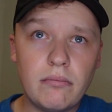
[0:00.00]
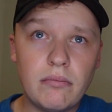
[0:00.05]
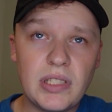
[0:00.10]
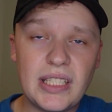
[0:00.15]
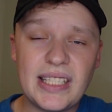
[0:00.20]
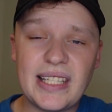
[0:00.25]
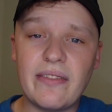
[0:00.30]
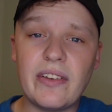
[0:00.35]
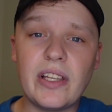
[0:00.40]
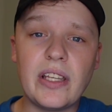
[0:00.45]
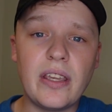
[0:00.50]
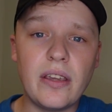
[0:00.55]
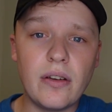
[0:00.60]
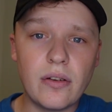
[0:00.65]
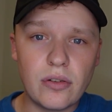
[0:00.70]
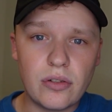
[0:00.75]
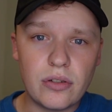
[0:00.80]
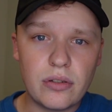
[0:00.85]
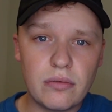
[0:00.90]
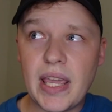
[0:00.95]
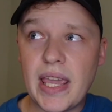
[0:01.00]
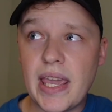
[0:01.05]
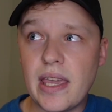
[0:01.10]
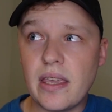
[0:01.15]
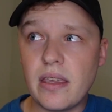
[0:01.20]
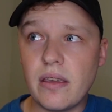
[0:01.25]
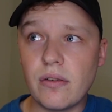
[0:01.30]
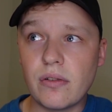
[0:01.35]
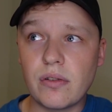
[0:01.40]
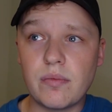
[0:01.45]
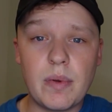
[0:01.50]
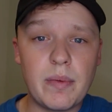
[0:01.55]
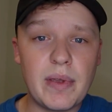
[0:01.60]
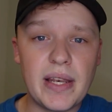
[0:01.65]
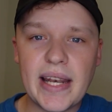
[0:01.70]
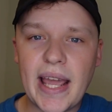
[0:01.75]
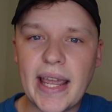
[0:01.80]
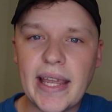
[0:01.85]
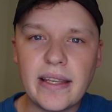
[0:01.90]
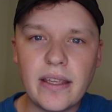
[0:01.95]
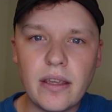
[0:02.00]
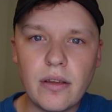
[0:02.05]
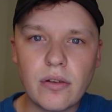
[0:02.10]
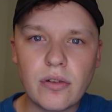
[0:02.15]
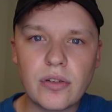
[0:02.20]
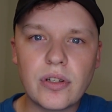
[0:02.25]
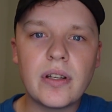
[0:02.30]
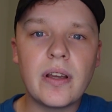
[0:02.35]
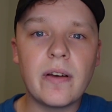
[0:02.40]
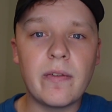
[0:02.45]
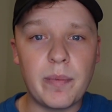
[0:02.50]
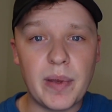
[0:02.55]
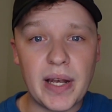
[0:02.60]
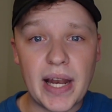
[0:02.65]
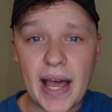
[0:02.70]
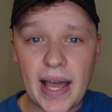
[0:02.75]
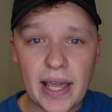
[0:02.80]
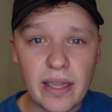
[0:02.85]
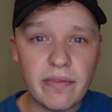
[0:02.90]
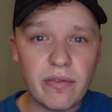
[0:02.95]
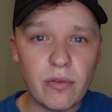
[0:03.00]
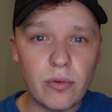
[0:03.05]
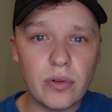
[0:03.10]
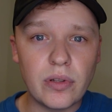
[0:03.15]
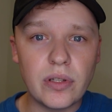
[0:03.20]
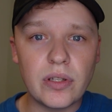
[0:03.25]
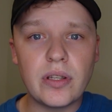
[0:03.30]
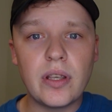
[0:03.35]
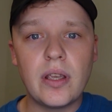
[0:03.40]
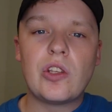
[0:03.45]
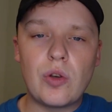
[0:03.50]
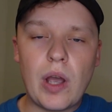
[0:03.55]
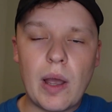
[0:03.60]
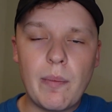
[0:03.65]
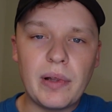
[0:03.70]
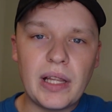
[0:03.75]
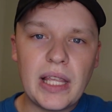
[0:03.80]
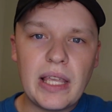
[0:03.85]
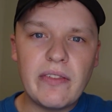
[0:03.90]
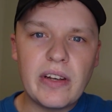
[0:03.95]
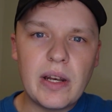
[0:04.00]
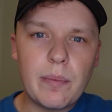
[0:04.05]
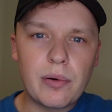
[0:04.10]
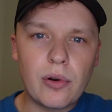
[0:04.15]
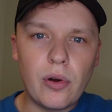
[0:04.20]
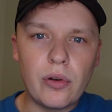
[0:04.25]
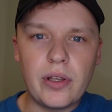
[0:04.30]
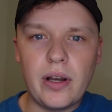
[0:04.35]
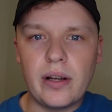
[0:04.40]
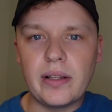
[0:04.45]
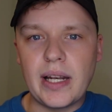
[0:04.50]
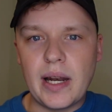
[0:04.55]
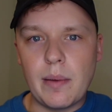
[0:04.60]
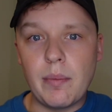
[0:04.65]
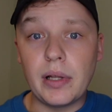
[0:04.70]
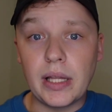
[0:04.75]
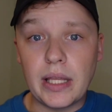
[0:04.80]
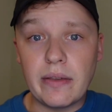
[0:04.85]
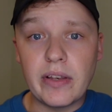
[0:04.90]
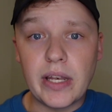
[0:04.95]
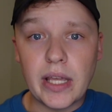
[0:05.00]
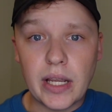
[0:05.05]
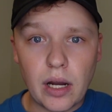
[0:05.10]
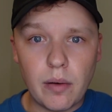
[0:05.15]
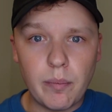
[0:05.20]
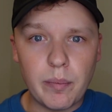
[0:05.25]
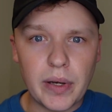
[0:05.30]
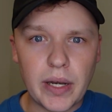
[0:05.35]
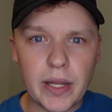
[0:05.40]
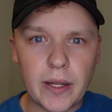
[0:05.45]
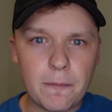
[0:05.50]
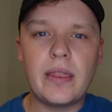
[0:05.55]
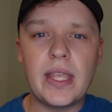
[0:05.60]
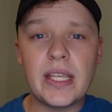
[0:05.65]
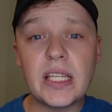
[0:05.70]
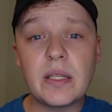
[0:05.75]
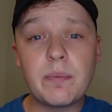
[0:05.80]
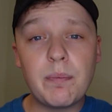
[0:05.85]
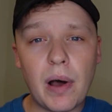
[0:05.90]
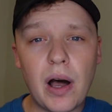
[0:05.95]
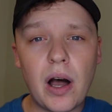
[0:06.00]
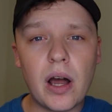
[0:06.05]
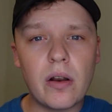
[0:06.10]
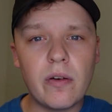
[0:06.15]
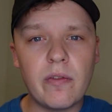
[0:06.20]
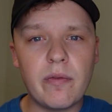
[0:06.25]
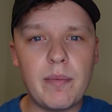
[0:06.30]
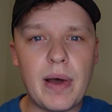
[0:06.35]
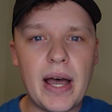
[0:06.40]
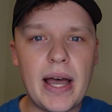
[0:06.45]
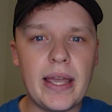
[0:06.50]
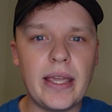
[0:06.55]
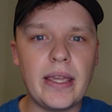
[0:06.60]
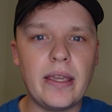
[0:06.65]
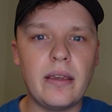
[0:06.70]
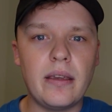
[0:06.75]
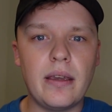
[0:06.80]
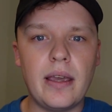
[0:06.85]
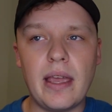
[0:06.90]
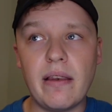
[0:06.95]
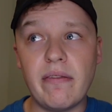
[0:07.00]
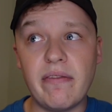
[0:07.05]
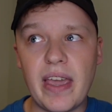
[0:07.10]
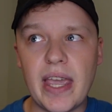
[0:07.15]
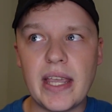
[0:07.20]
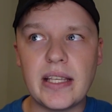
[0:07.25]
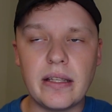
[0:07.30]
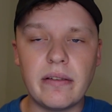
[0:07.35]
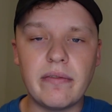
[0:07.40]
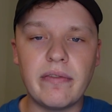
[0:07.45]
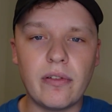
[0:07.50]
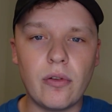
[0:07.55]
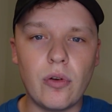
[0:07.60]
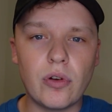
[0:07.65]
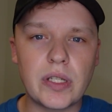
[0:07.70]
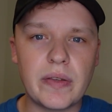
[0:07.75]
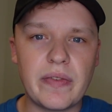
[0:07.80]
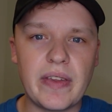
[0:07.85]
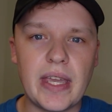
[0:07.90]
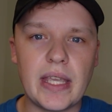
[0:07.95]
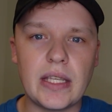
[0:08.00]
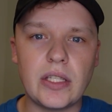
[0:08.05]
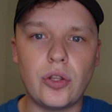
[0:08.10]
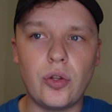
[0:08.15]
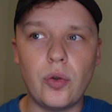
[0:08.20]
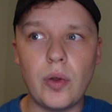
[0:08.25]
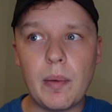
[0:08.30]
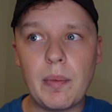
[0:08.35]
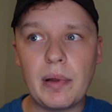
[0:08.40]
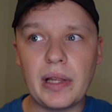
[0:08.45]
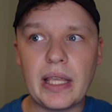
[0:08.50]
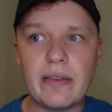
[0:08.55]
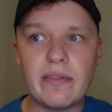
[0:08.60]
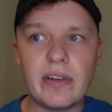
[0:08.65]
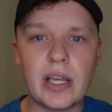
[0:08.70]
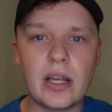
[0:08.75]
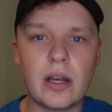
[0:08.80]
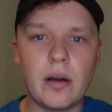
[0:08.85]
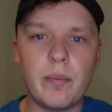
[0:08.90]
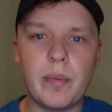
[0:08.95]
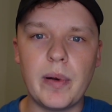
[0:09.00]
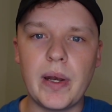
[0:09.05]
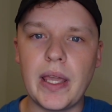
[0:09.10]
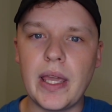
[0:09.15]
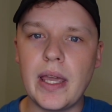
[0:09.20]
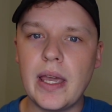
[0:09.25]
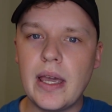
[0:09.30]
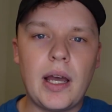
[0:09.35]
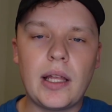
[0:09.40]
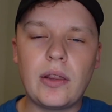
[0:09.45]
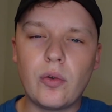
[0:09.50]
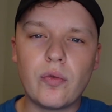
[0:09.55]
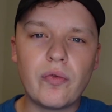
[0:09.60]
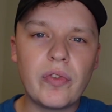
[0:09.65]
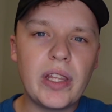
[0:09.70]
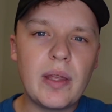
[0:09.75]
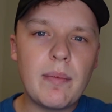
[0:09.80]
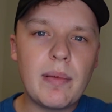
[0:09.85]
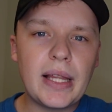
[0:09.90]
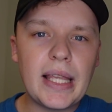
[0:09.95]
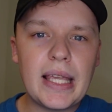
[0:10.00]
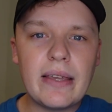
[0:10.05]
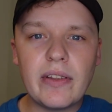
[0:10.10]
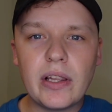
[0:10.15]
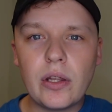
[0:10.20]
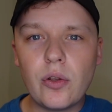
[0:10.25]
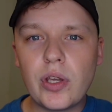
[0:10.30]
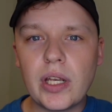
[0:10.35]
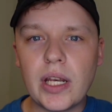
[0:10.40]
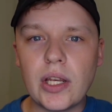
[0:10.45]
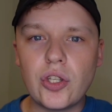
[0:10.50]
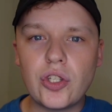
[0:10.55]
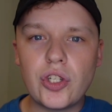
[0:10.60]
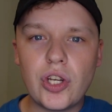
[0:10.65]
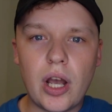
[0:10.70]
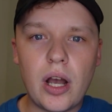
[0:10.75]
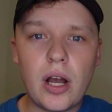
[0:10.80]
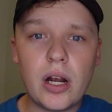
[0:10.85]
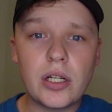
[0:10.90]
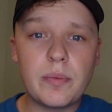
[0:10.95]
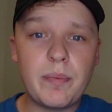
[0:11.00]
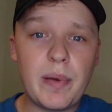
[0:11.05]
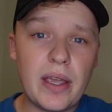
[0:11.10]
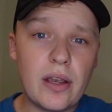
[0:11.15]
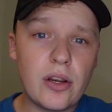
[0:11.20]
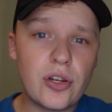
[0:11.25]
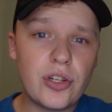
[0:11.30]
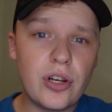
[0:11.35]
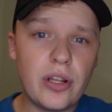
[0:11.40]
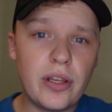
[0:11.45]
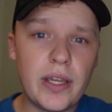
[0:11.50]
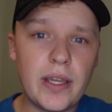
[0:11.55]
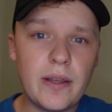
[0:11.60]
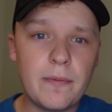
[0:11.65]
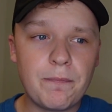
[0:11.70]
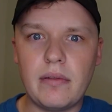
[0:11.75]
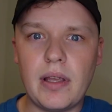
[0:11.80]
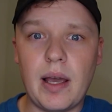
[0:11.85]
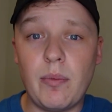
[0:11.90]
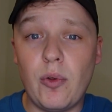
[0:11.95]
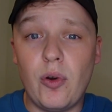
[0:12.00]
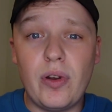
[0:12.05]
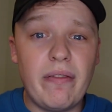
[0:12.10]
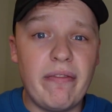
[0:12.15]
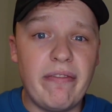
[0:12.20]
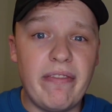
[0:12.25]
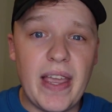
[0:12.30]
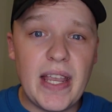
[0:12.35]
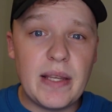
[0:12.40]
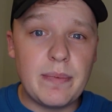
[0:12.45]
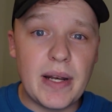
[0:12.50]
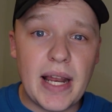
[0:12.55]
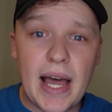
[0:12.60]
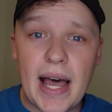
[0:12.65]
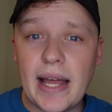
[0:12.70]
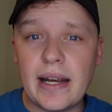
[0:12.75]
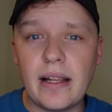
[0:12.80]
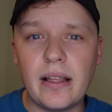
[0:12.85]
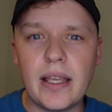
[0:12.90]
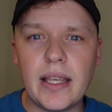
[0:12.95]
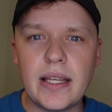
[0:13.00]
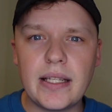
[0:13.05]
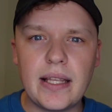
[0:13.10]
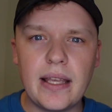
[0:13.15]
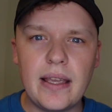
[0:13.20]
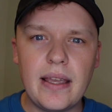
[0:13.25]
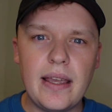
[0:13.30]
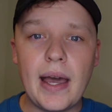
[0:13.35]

7 years, 8 years, maybe 9 years have been iPhones. So I believe in the product and I believe in the company. This is part of my investing philosophy, is do I believe in the company? I don't really believe in looking at charts personally. I'm not an investment analyst.